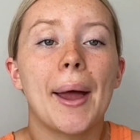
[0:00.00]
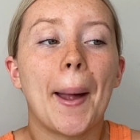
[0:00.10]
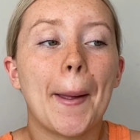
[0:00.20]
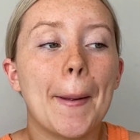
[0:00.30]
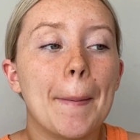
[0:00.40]

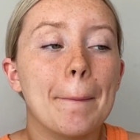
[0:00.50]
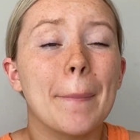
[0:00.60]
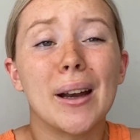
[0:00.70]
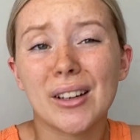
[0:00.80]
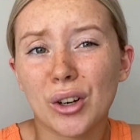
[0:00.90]
Um,
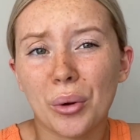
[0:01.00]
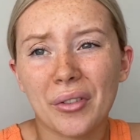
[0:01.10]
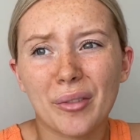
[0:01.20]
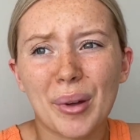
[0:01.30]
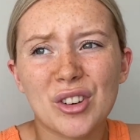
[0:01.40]
and I don't know if
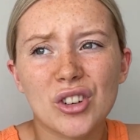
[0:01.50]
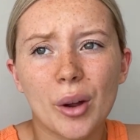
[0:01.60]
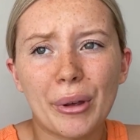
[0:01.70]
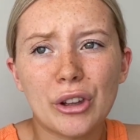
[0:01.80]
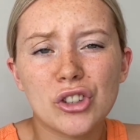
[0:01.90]
I've mentioned on
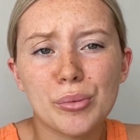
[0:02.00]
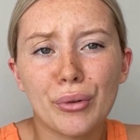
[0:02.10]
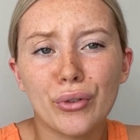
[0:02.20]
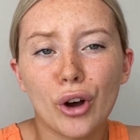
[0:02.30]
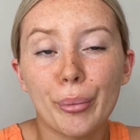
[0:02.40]
my YouTube
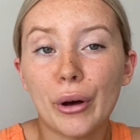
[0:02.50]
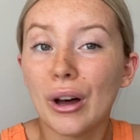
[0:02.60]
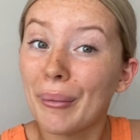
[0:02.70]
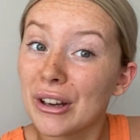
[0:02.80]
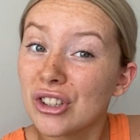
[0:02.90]
before but
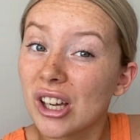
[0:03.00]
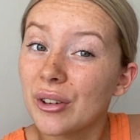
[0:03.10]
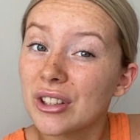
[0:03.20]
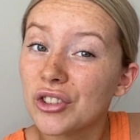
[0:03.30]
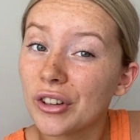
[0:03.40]
I'm actually going
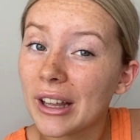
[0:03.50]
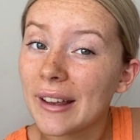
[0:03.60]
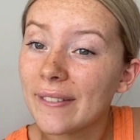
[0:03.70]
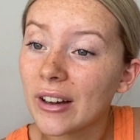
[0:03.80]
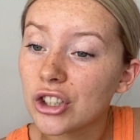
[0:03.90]
to study
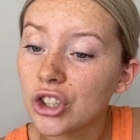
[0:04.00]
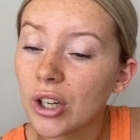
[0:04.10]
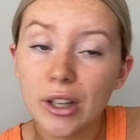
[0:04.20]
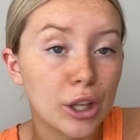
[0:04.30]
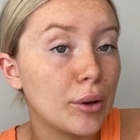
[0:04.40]
fashion
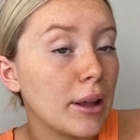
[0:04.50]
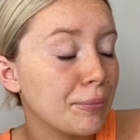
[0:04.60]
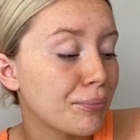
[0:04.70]
at uni.